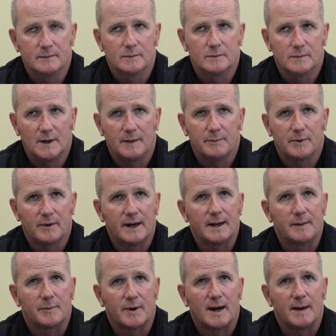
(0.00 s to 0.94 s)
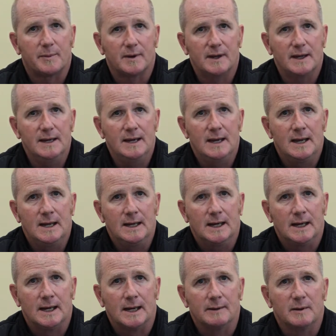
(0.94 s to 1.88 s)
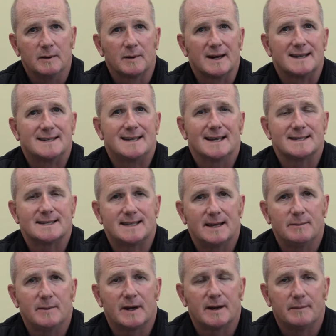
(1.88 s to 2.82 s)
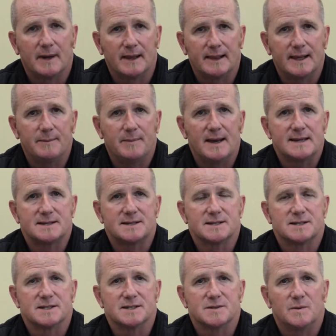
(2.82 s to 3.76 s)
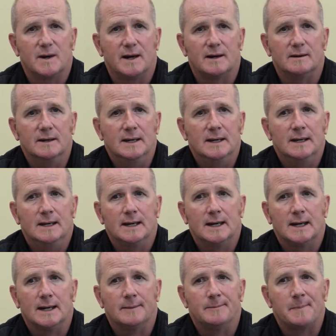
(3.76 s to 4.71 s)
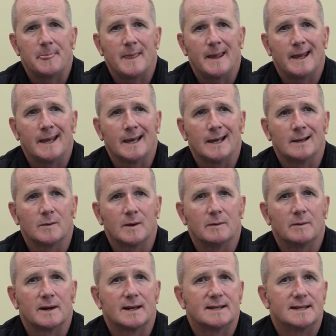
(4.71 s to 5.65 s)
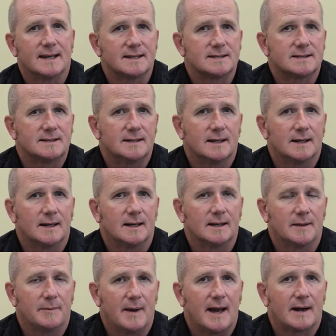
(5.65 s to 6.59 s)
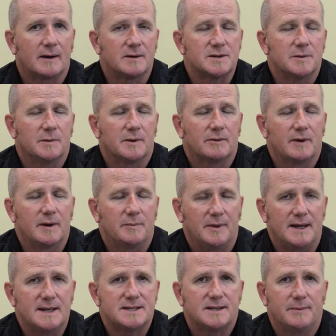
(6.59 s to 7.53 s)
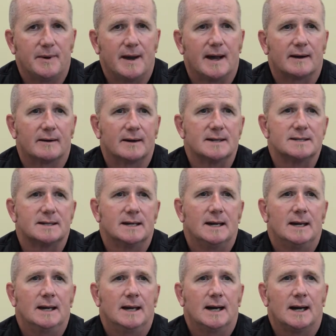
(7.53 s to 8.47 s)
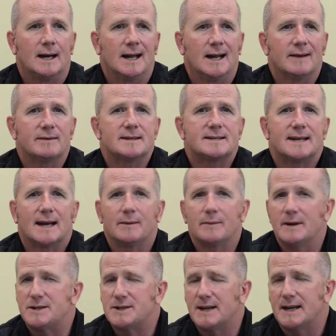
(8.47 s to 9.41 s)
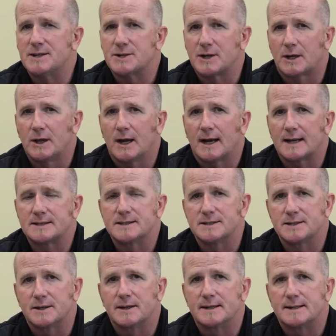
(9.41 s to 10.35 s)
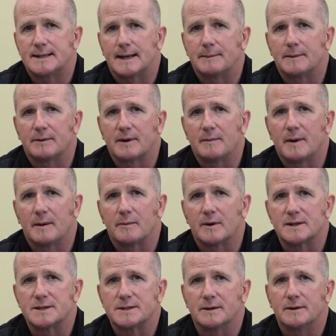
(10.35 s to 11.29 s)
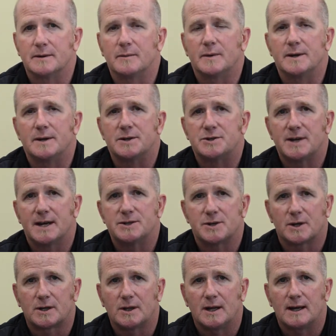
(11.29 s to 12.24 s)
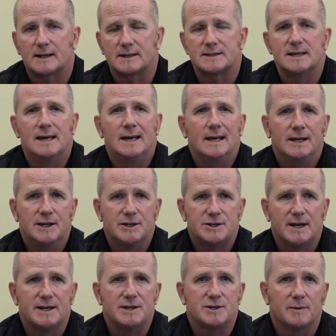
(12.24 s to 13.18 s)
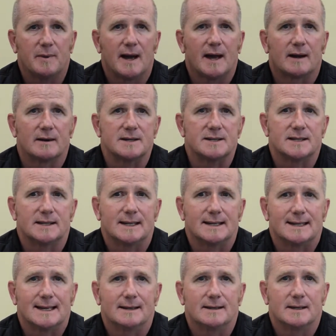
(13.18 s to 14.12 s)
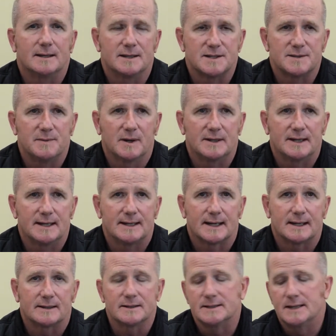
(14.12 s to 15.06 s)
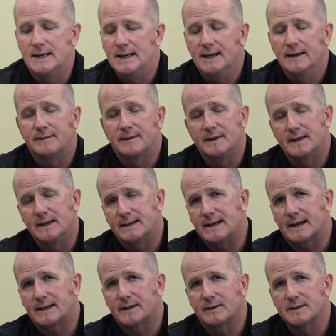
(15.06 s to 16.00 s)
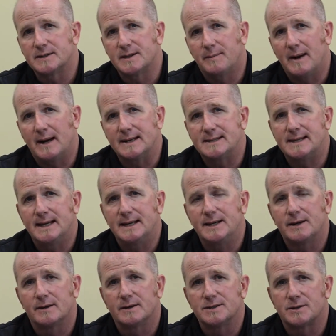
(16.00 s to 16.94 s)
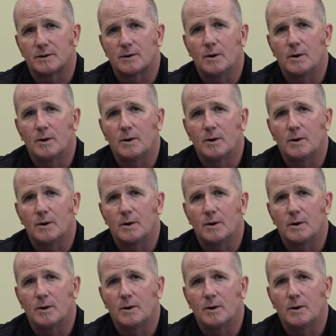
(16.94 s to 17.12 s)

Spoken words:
operating properly. You want to test them on a monthly basis as well. And we want to test the batteries. We want to replace the batteries. Every time we change the clocks is a good time to remember it. So when you change your clocks, you change your batteries and the smoke detectors. If the detector is about 10 years or